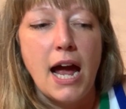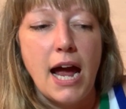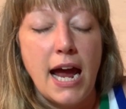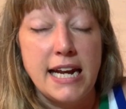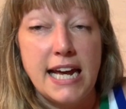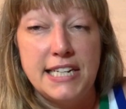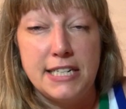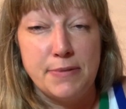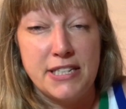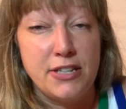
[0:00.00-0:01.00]
And again, it
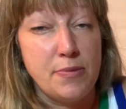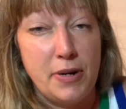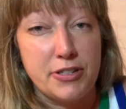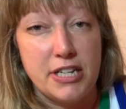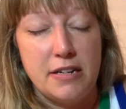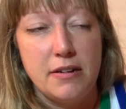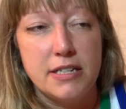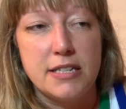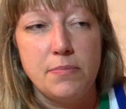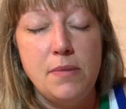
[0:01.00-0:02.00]
depends on the person.
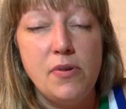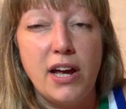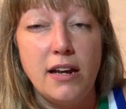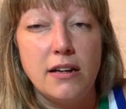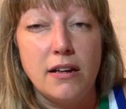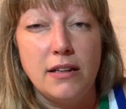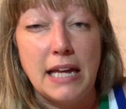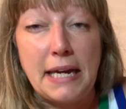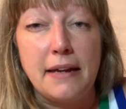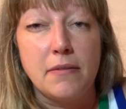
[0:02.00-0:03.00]
Some people get
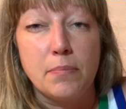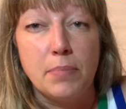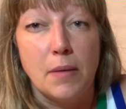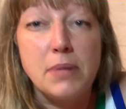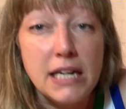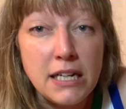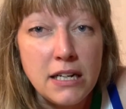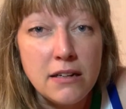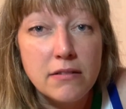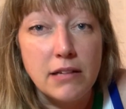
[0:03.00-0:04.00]
like pumpkin,
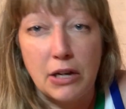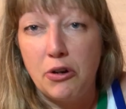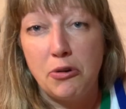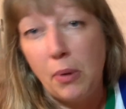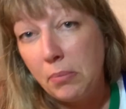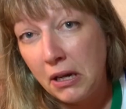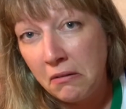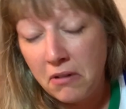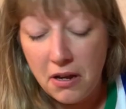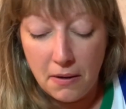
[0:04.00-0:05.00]
like cooked pumpkin.
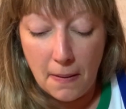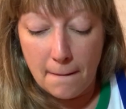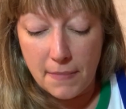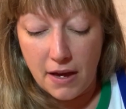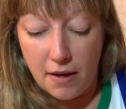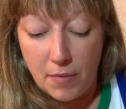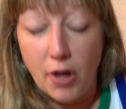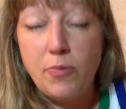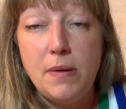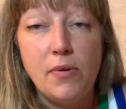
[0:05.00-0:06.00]
Other
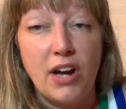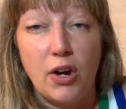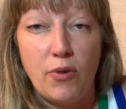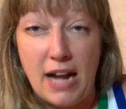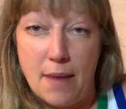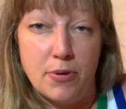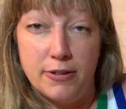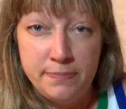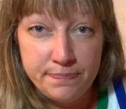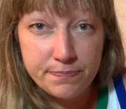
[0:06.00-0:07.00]
people get green
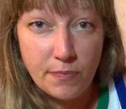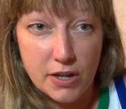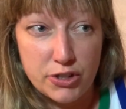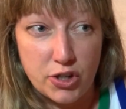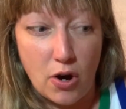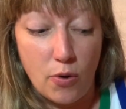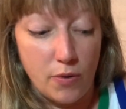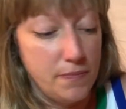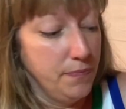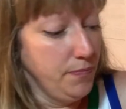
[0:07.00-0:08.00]
apple. So
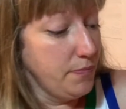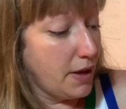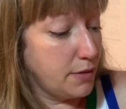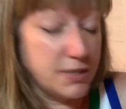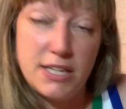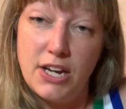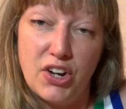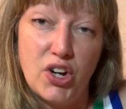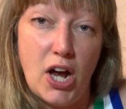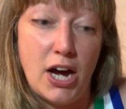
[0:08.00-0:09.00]
I was thinking,
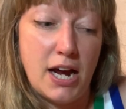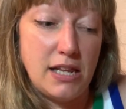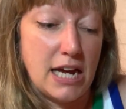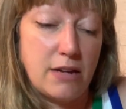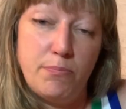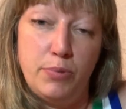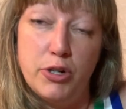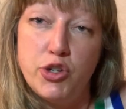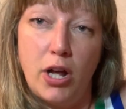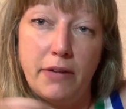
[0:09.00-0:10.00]
could I like put a
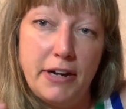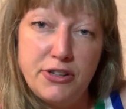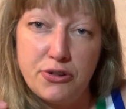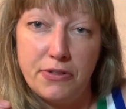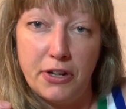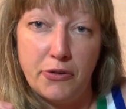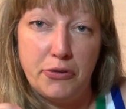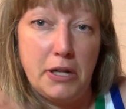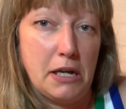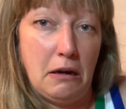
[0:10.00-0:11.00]
Jolly Rancher in there for
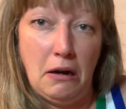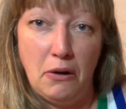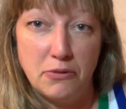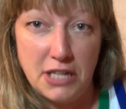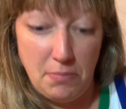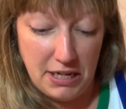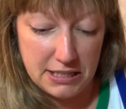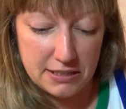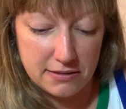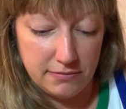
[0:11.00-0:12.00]
like, I don't know, 10 minutes?